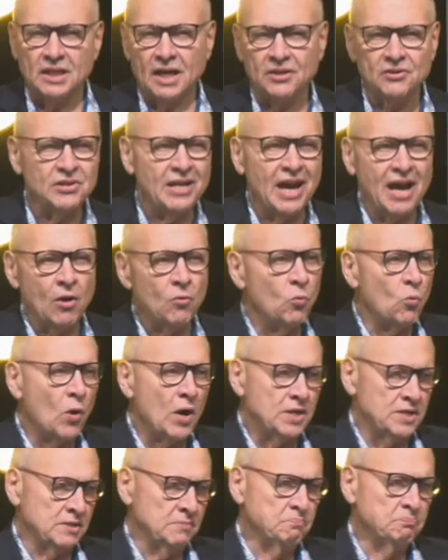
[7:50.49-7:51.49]
I don't know how
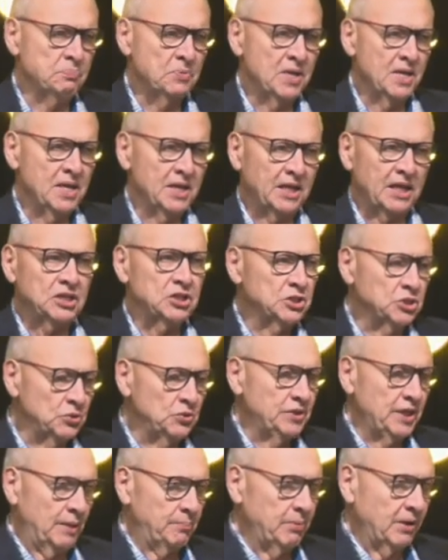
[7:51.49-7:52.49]
one can do
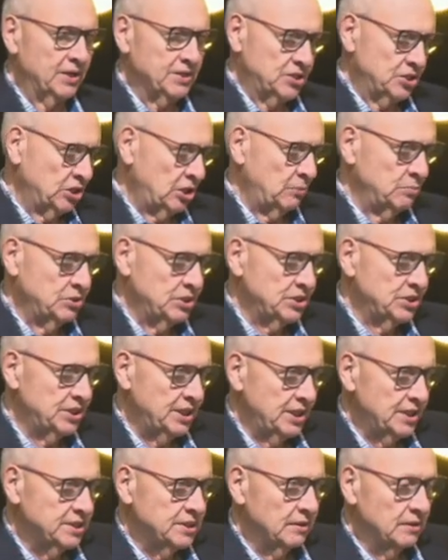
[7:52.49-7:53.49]
that, because the scripture
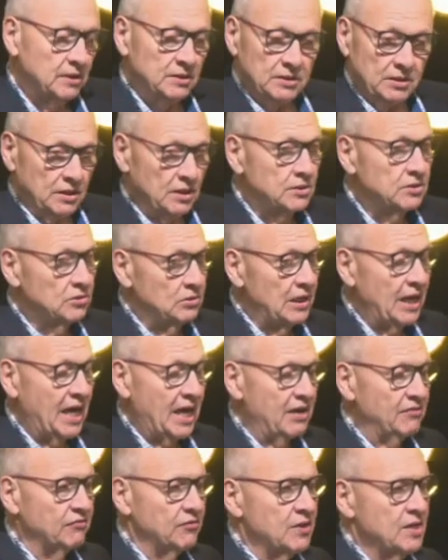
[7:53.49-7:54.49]
says, you
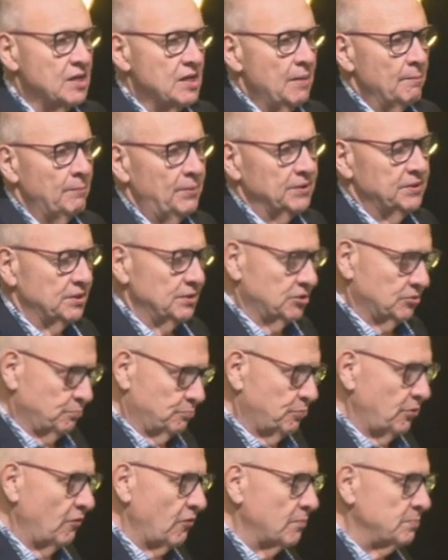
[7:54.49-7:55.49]
laugh, but this
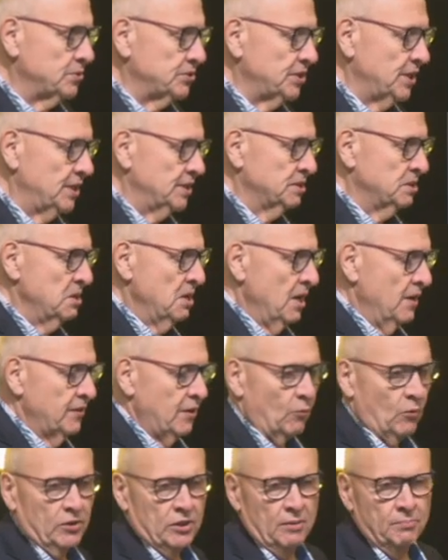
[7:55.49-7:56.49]
proverb says that
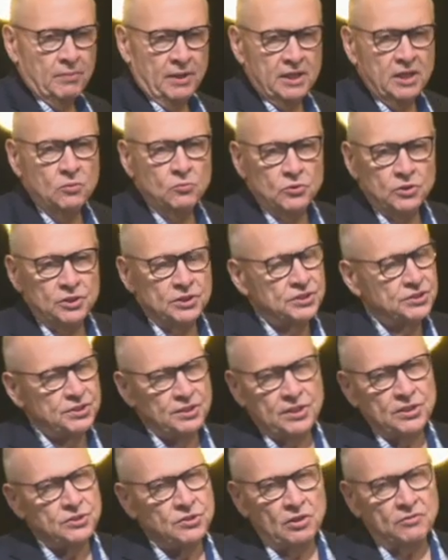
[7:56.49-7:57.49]
where there are many words, sin
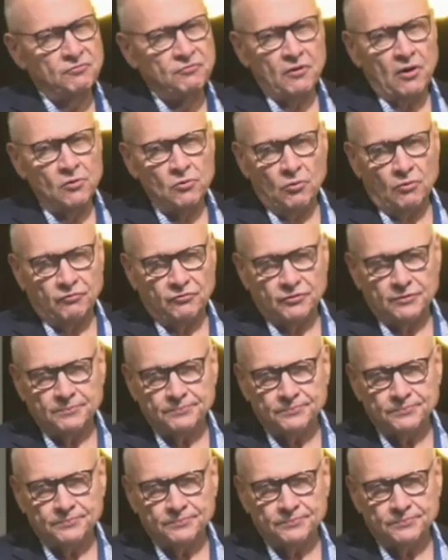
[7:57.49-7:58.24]
is not far off.